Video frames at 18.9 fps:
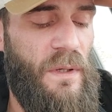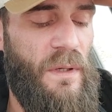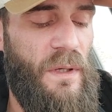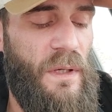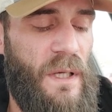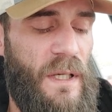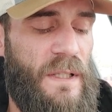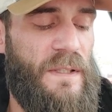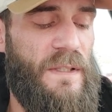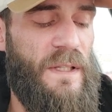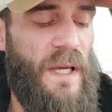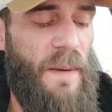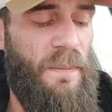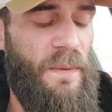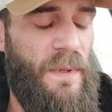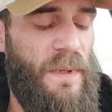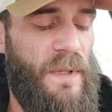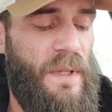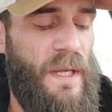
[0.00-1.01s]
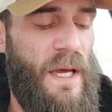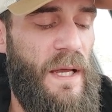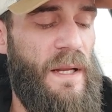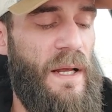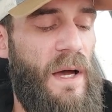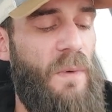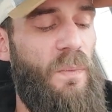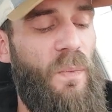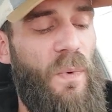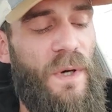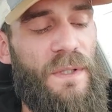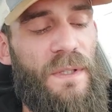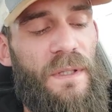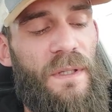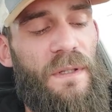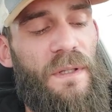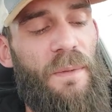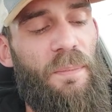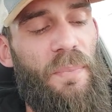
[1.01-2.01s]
accept that I wasn't the